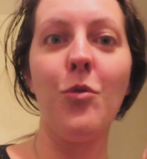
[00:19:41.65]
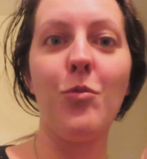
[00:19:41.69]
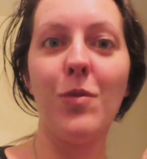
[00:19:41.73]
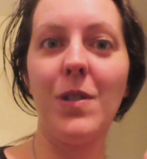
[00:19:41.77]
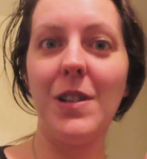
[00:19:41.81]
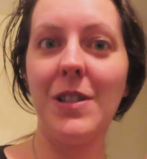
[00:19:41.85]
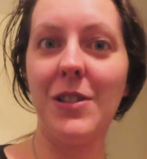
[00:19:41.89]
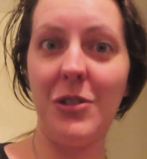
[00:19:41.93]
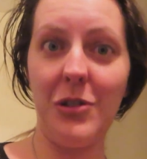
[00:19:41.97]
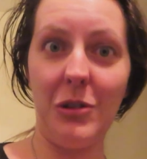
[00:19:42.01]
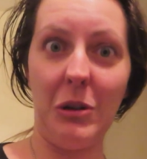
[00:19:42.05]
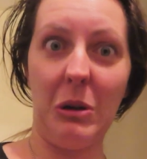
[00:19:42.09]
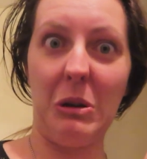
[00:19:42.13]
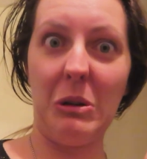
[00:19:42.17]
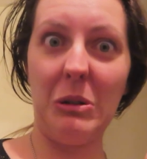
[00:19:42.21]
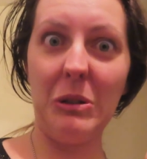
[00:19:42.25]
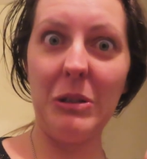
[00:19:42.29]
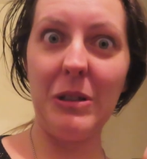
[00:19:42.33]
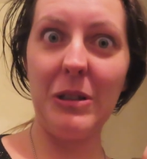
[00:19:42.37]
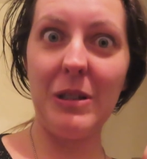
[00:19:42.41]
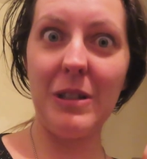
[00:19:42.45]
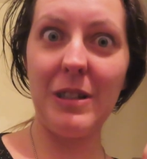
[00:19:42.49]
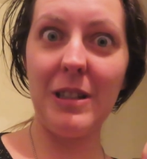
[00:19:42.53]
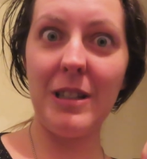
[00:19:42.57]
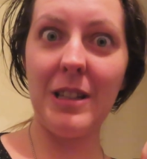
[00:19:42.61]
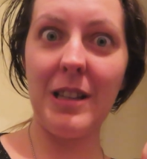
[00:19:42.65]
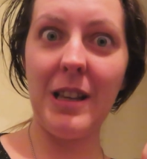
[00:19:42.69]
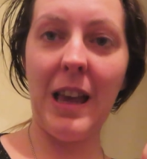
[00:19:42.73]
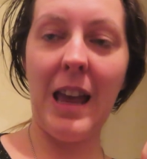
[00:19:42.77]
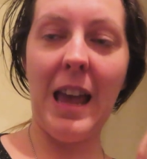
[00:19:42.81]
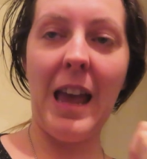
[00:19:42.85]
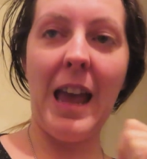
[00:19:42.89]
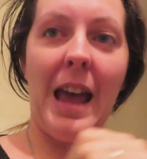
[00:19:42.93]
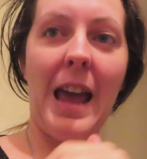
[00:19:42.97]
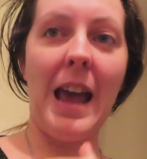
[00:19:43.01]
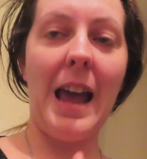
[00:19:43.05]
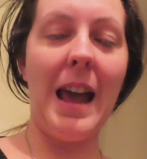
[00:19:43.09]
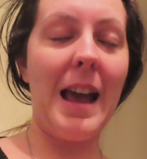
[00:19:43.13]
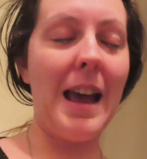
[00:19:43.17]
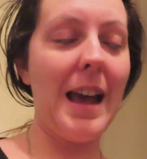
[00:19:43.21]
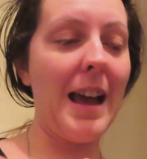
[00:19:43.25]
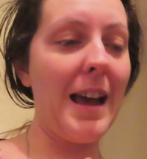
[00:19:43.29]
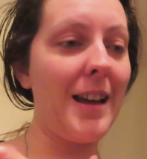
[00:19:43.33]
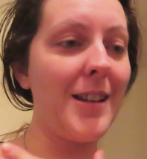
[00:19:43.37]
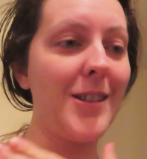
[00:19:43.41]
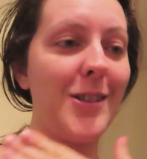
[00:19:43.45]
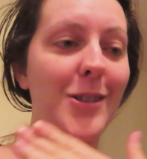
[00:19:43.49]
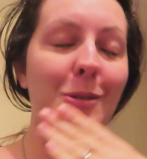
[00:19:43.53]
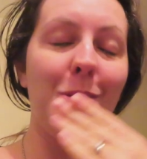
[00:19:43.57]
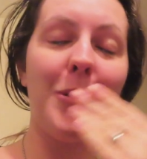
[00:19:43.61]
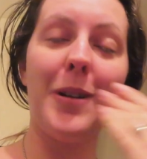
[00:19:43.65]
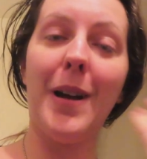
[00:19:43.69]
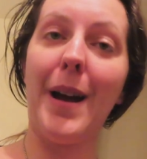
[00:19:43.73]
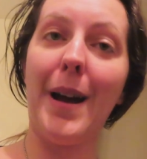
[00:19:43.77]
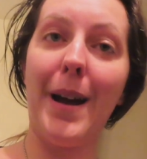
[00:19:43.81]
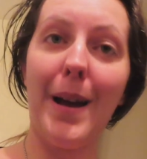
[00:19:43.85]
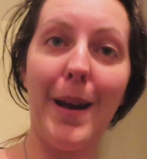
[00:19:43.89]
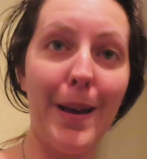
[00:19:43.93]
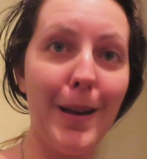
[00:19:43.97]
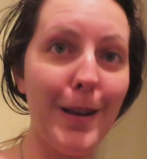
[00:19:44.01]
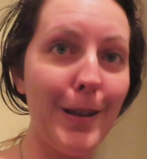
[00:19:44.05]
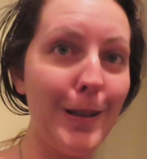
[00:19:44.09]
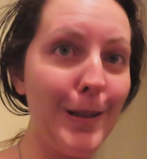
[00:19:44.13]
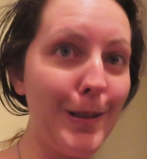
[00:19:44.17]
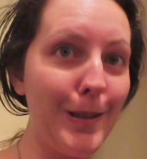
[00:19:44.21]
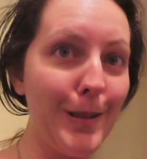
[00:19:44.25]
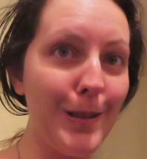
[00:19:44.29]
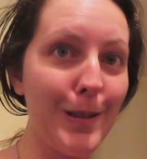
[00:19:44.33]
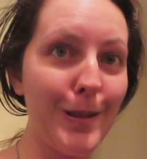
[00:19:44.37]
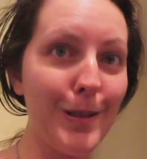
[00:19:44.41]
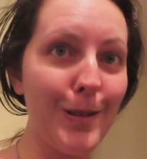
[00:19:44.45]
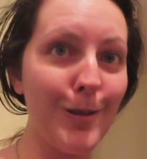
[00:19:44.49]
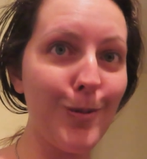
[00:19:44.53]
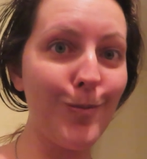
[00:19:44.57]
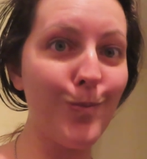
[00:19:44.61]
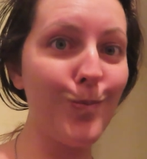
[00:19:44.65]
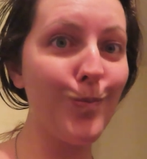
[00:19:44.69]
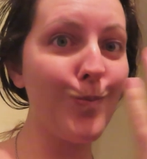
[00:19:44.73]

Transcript: results, and you guys,